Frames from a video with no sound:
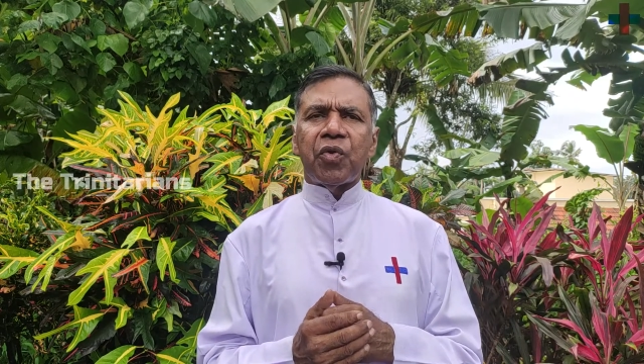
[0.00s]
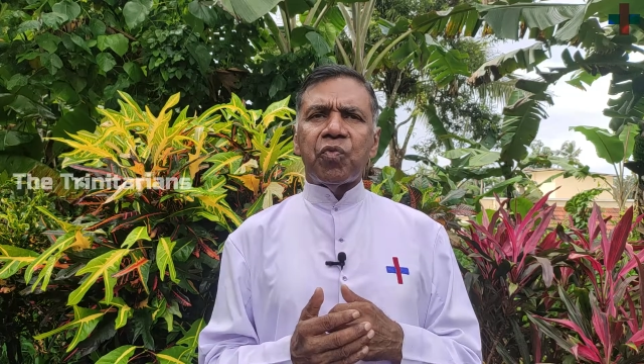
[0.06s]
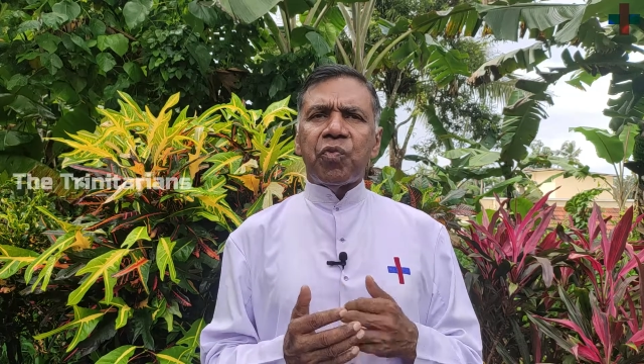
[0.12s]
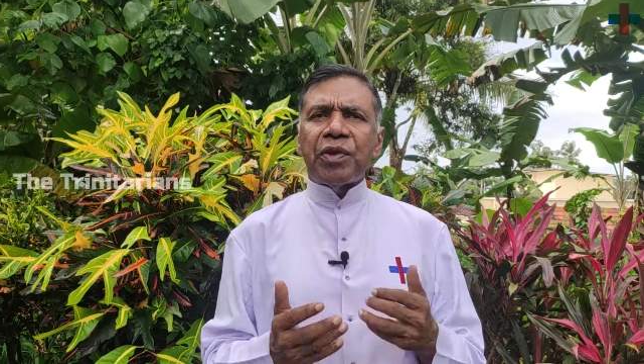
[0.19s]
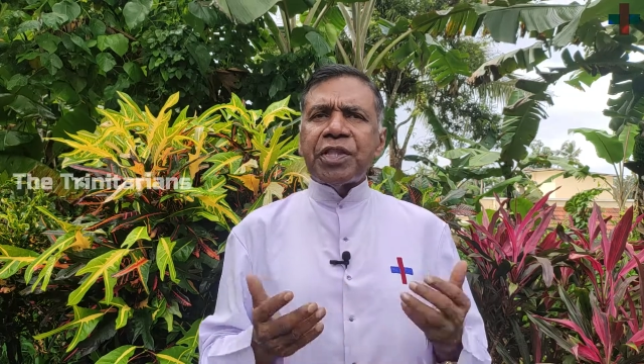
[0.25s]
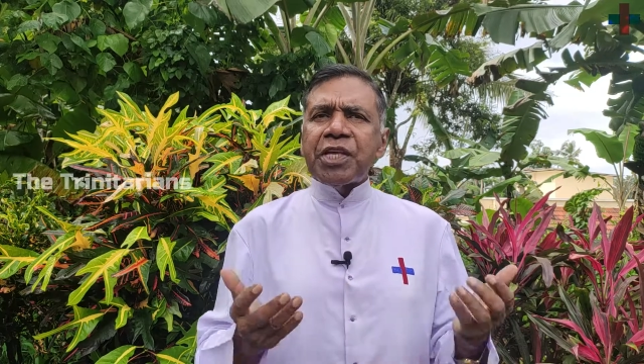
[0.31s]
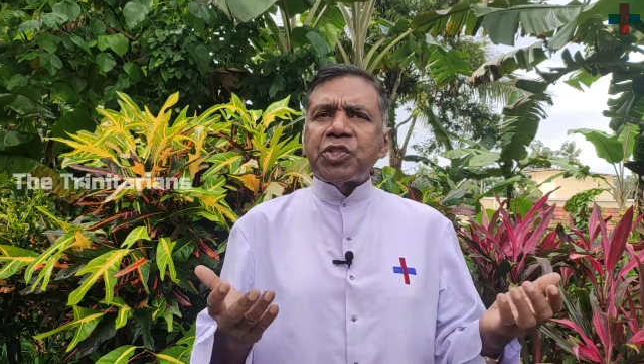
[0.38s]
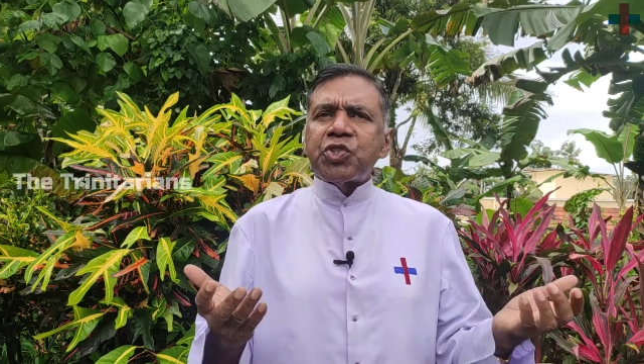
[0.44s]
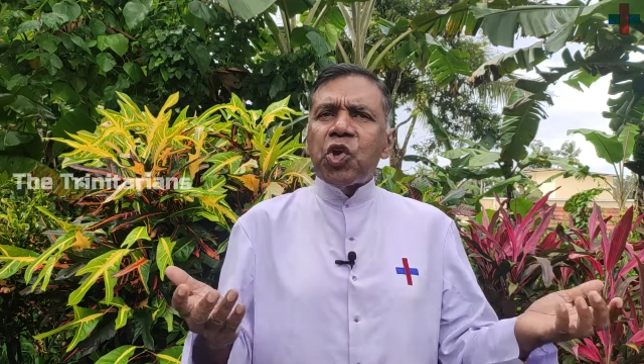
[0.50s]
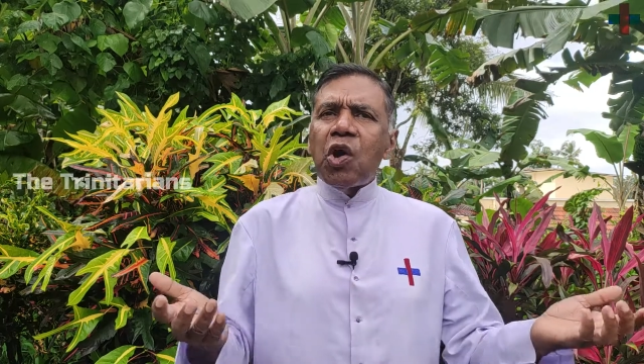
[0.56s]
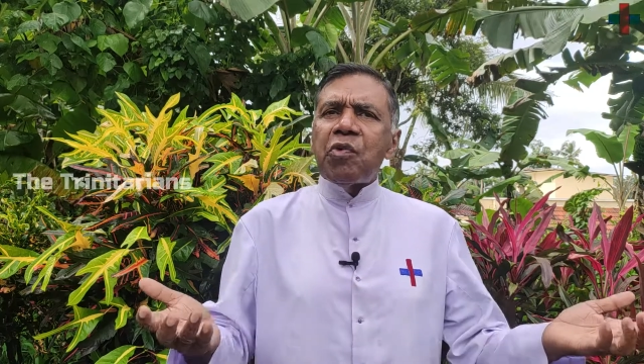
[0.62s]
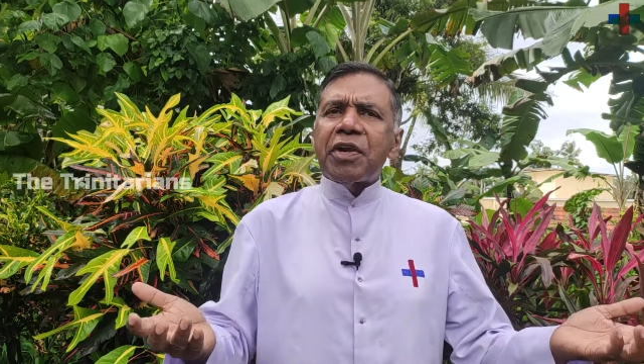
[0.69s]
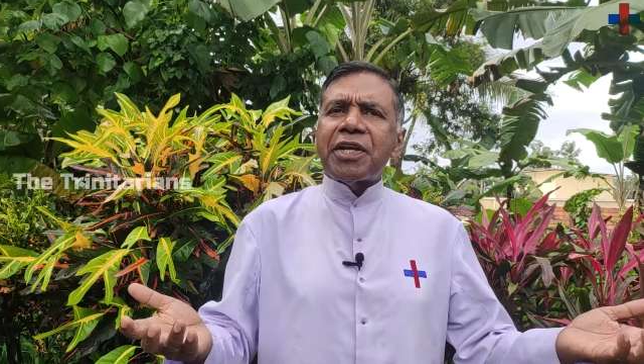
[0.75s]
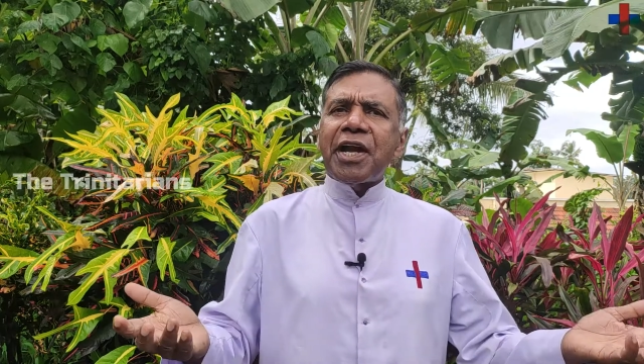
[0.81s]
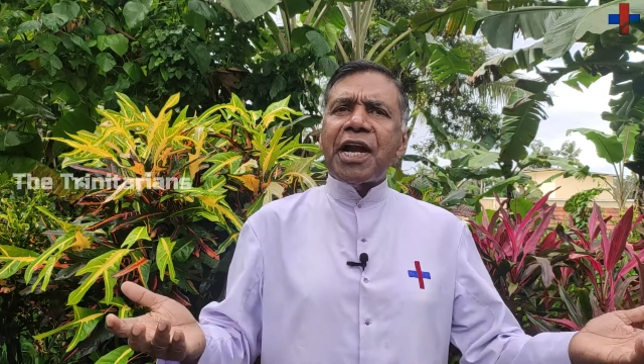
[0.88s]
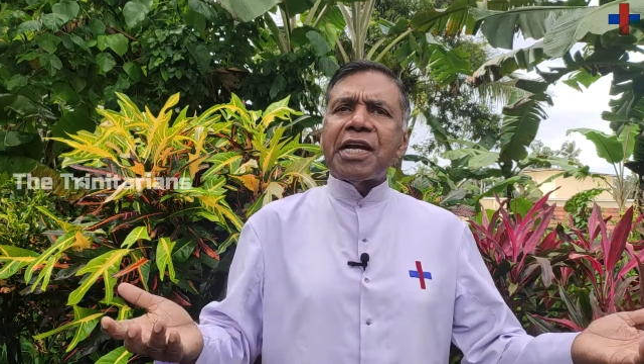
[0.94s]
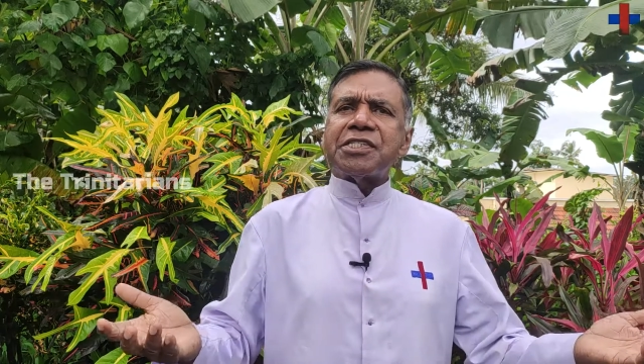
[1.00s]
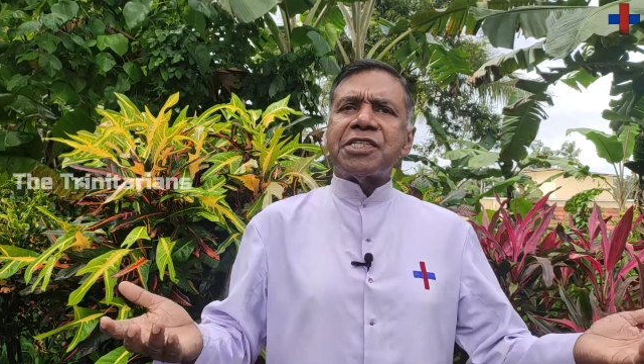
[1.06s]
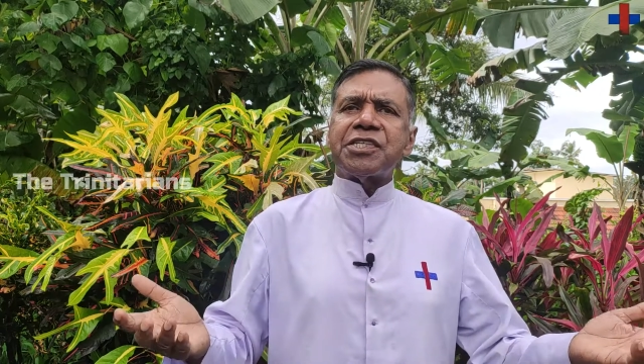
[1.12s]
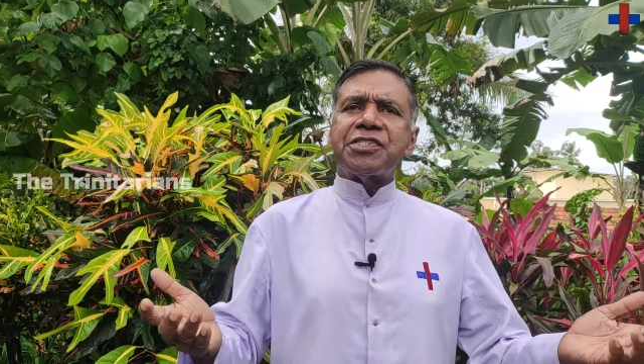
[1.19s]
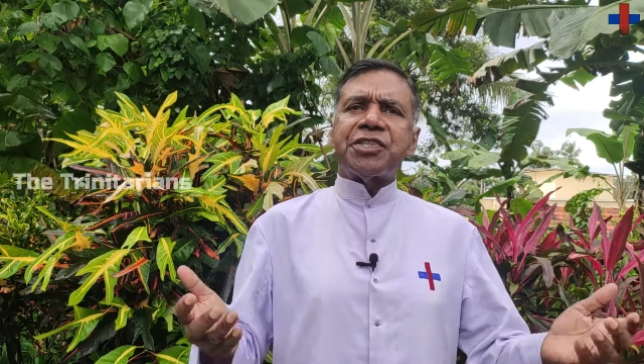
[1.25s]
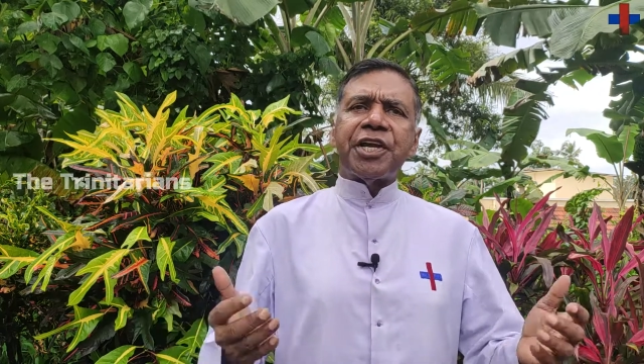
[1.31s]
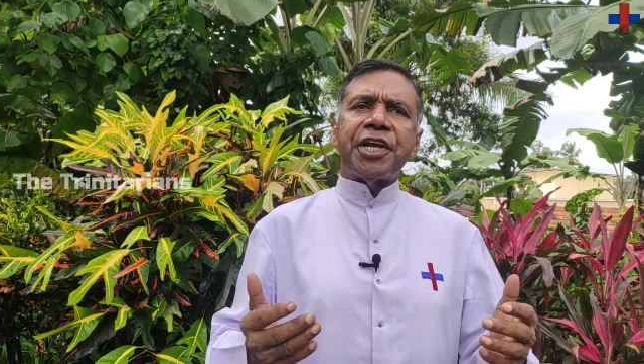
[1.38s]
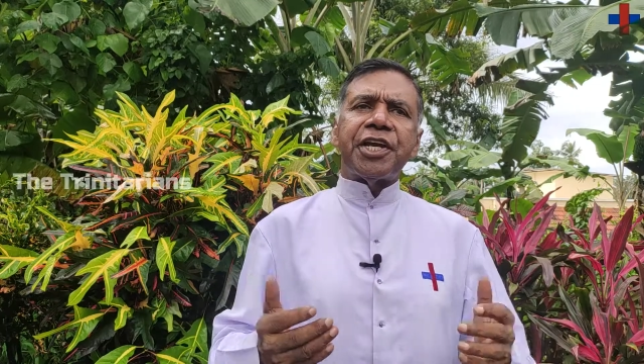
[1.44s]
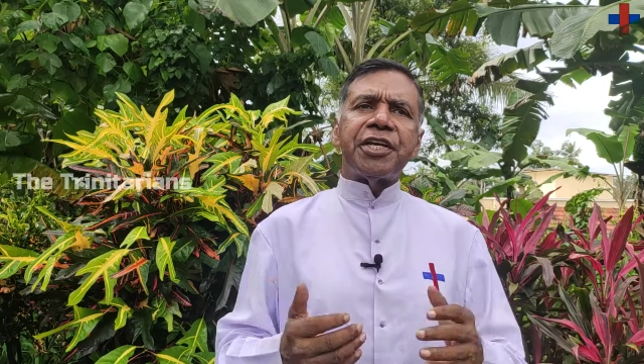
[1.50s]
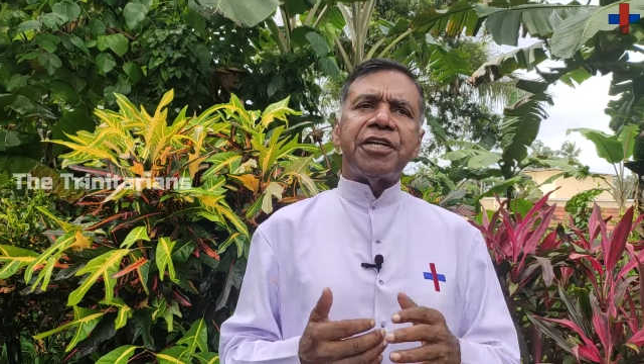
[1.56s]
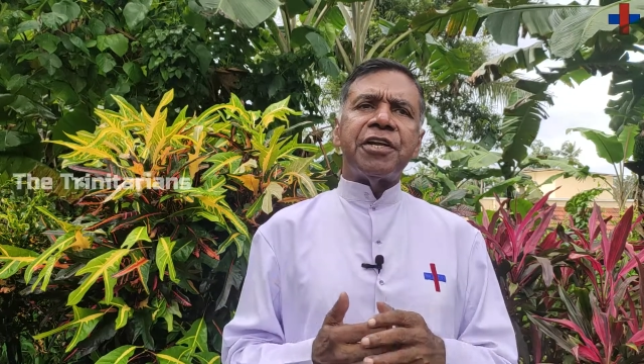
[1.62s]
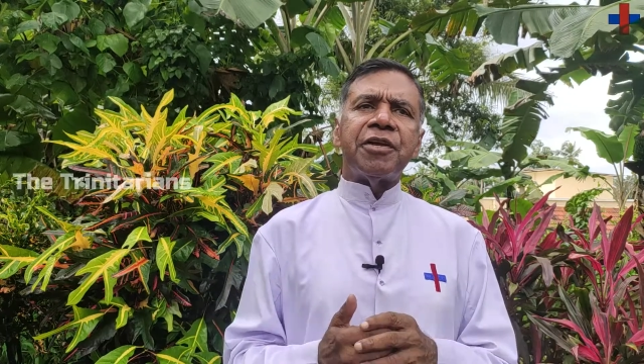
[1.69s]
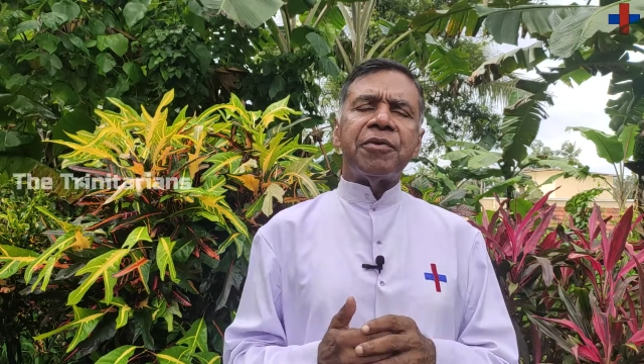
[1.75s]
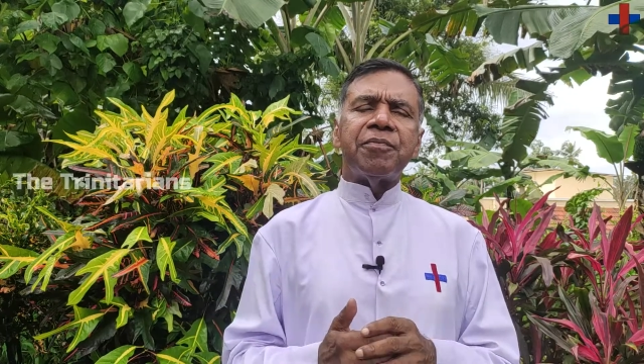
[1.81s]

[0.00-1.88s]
When the sower casts a seed,